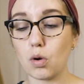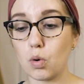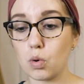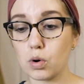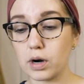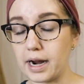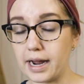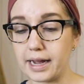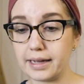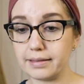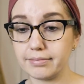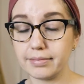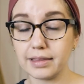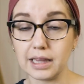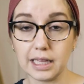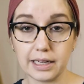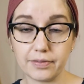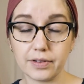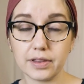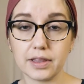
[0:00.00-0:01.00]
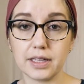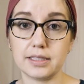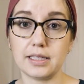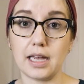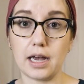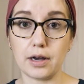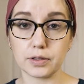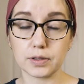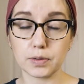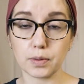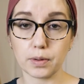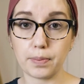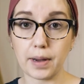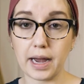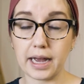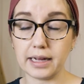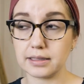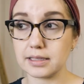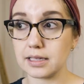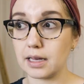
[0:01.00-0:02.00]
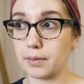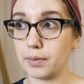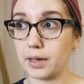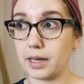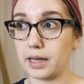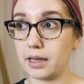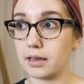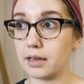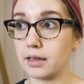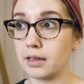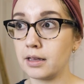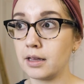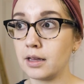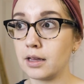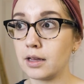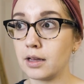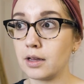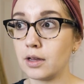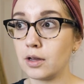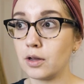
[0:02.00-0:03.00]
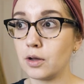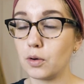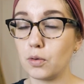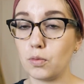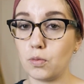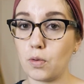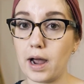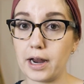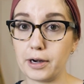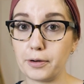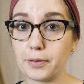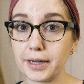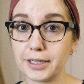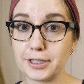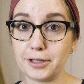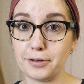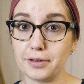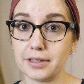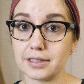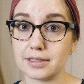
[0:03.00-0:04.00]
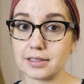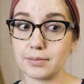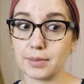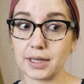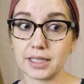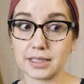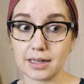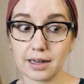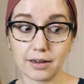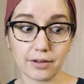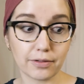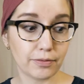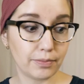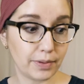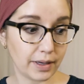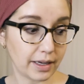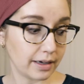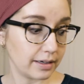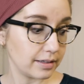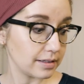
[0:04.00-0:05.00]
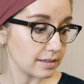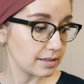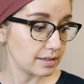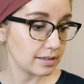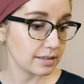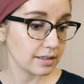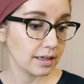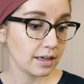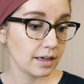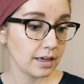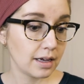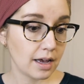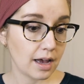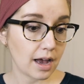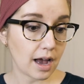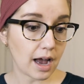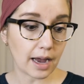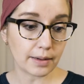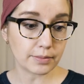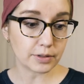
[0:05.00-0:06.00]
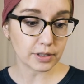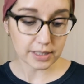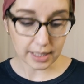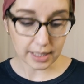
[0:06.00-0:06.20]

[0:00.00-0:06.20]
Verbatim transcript: or I live in this house with pets, I'm like, why do I do this to myself? Because I'm